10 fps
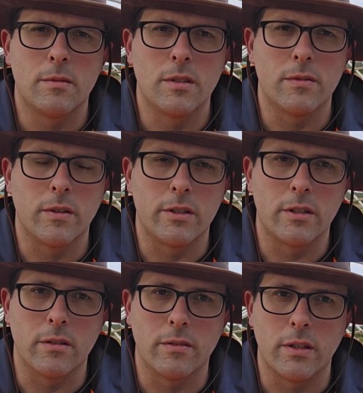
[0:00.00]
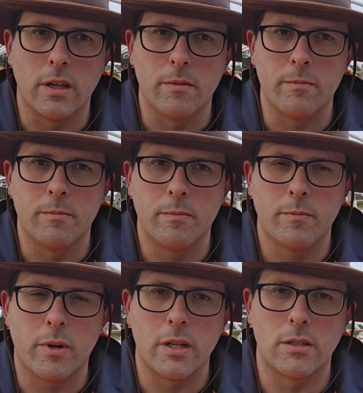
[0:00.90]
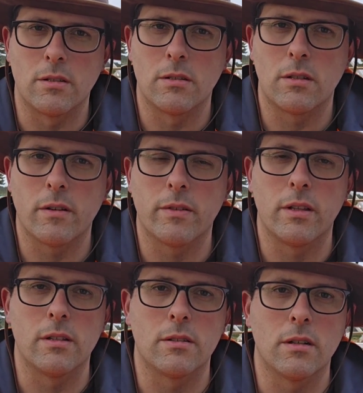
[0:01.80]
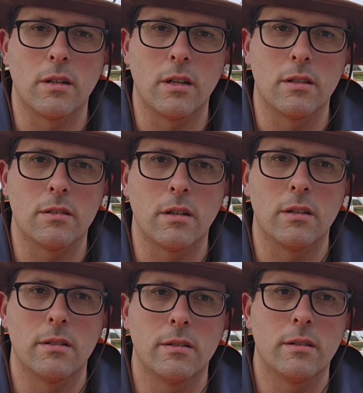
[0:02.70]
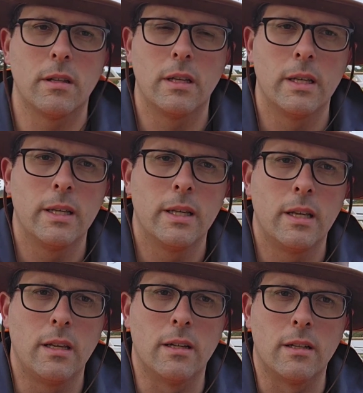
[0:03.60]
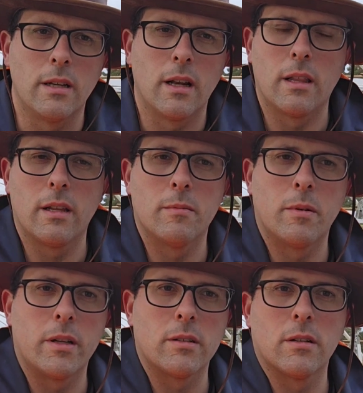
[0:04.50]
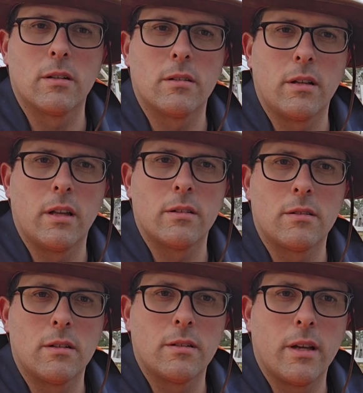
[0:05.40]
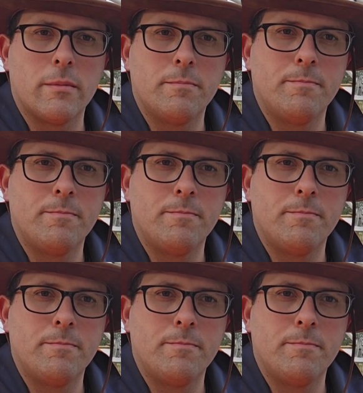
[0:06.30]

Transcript: just finish off the braces and stuff on the inside here. So yeah, nearly there. Pretty excited to see how this turns out.